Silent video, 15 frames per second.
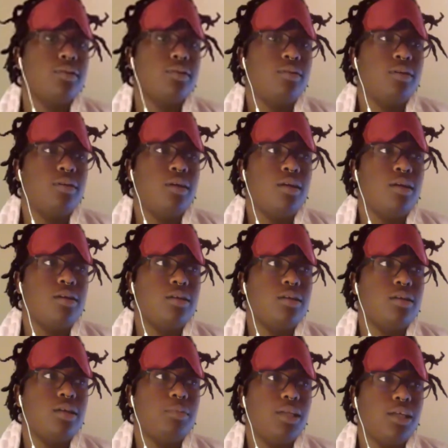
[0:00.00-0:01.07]
new that I
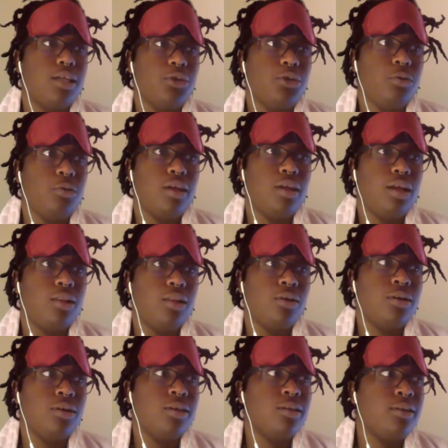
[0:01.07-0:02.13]
learned.
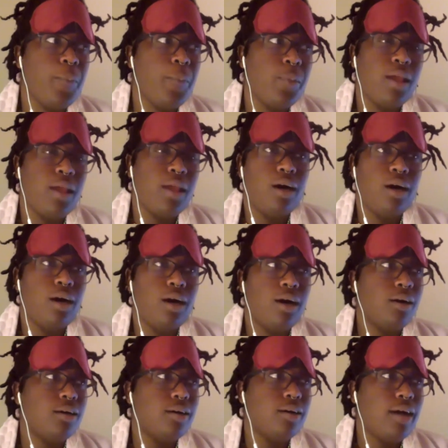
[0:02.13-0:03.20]
I have
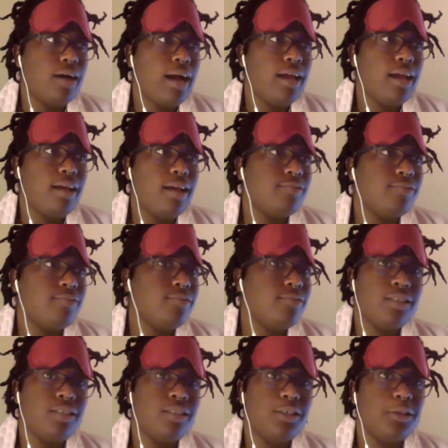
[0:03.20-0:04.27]
zero
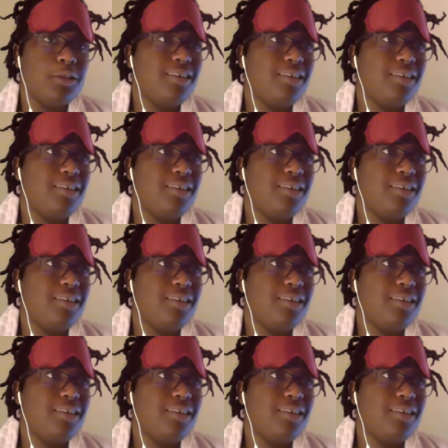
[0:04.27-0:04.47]
tolerance